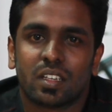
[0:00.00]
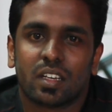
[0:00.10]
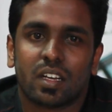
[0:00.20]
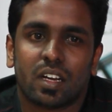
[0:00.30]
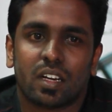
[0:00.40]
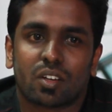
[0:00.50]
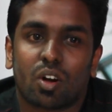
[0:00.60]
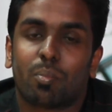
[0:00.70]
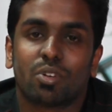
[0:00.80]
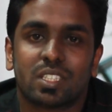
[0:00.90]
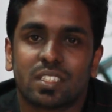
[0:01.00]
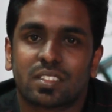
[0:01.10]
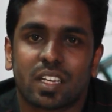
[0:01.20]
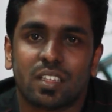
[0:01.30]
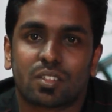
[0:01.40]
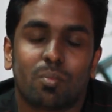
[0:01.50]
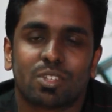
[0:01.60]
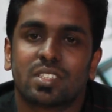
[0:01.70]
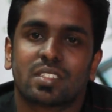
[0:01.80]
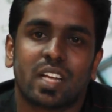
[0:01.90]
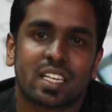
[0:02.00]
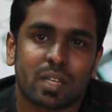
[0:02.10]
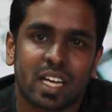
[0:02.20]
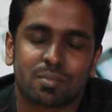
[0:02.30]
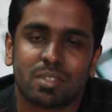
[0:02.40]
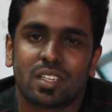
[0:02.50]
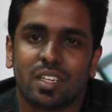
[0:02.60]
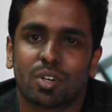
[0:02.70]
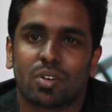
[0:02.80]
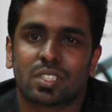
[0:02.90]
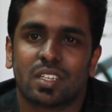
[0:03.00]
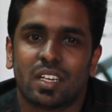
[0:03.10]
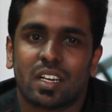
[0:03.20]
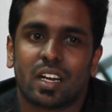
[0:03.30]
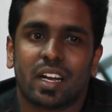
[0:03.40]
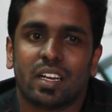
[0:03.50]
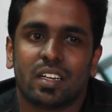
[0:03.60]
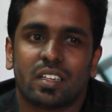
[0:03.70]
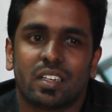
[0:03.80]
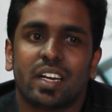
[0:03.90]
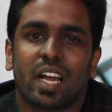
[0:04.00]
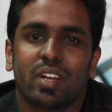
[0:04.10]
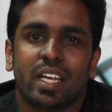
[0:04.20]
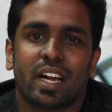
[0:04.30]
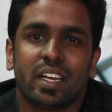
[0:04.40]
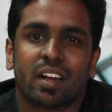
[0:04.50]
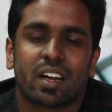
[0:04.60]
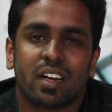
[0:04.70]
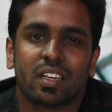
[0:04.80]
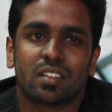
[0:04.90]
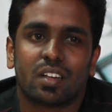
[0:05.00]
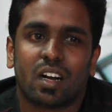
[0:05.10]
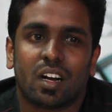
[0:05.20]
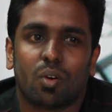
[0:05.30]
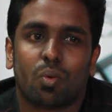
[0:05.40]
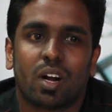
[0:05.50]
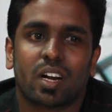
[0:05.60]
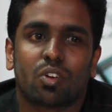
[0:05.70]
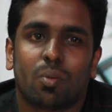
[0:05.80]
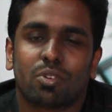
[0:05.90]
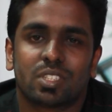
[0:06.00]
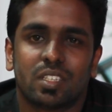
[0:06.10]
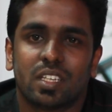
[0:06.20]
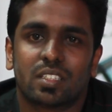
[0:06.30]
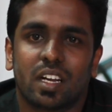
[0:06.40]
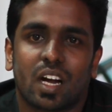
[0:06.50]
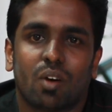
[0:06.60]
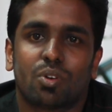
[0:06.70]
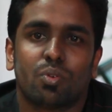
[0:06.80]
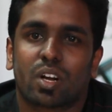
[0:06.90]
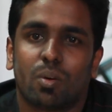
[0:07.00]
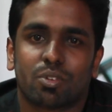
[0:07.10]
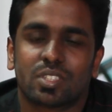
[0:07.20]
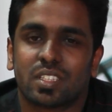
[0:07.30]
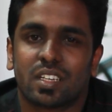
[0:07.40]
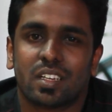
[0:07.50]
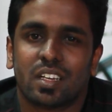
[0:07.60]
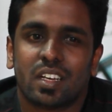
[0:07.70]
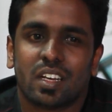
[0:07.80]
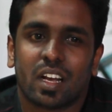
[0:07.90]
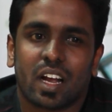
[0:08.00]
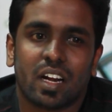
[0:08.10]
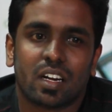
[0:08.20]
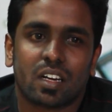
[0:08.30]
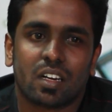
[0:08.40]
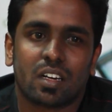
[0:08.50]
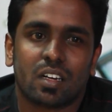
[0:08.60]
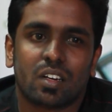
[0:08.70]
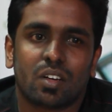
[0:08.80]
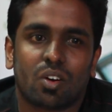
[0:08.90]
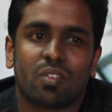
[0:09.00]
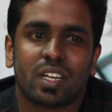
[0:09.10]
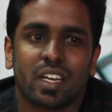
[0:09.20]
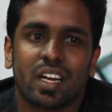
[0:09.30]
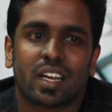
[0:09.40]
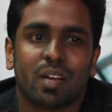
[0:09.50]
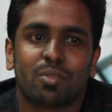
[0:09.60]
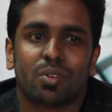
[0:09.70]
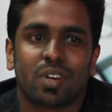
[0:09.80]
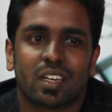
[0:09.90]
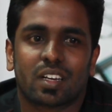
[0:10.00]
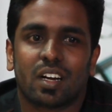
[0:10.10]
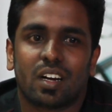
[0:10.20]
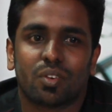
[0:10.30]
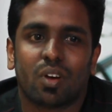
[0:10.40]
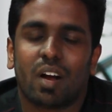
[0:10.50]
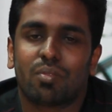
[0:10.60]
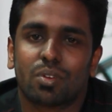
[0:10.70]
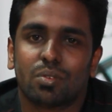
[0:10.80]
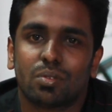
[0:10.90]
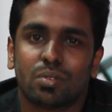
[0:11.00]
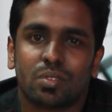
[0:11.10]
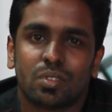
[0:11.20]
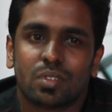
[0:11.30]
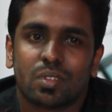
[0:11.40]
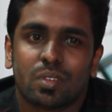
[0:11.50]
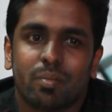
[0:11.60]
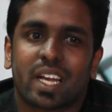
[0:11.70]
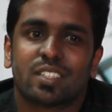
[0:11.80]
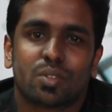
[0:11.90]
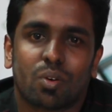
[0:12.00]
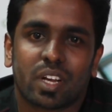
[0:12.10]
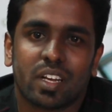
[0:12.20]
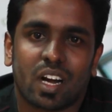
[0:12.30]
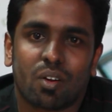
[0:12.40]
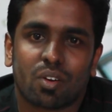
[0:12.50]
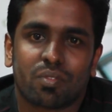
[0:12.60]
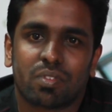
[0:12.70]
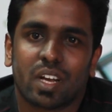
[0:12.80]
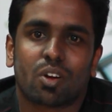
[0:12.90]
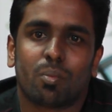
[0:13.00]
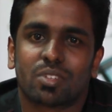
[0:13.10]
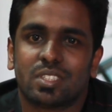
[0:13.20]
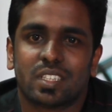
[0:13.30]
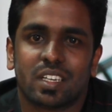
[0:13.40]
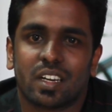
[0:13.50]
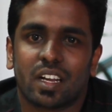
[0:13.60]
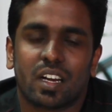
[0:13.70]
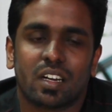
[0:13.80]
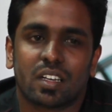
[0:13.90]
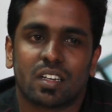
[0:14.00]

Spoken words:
and composition skills especially, because I didn't have any idea regarding what a composition is and how to do a composition. And over here I came to know you have to make a story out of a composition, and